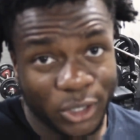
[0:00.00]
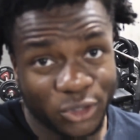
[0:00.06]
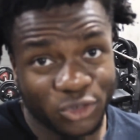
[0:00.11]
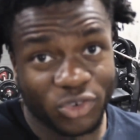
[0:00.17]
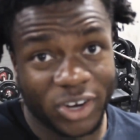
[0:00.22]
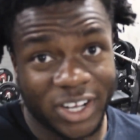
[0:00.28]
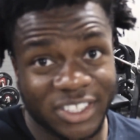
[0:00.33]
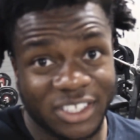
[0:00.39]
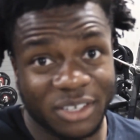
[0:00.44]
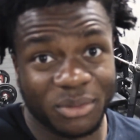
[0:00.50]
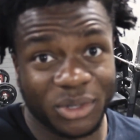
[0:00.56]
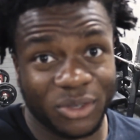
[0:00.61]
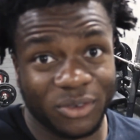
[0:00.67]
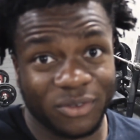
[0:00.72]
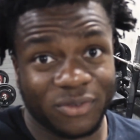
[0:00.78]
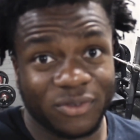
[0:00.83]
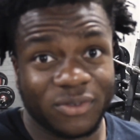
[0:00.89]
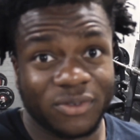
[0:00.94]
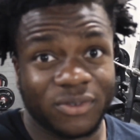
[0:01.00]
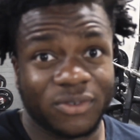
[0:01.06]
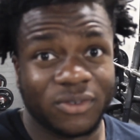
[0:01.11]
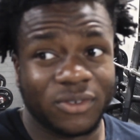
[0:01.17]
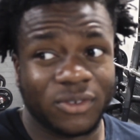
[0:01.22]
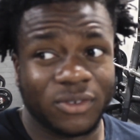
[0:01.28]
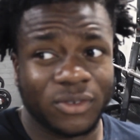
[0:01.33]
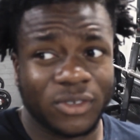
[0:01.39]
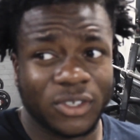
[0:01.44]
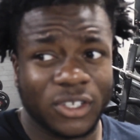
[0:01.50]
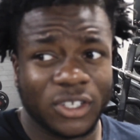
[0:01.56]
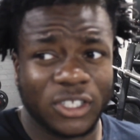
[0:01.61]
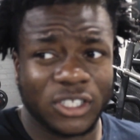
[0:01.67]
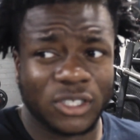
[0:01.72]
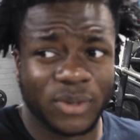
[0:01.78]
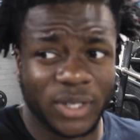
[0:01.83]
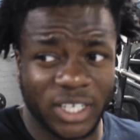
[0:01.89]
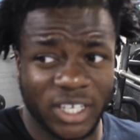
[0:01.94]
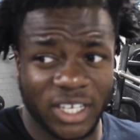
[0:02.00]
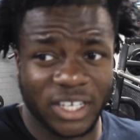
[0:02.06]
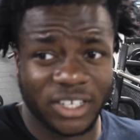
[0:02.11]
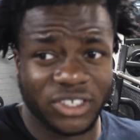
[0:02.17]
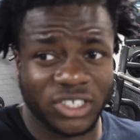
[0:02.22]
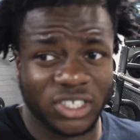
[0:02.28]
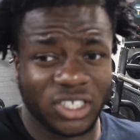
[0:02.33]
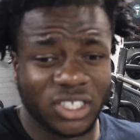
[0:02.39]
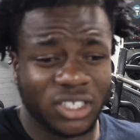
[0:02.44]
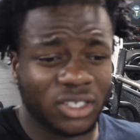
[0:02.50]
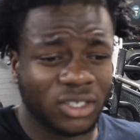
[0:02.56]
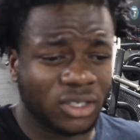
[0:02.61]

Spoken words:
tried to move 20 kg,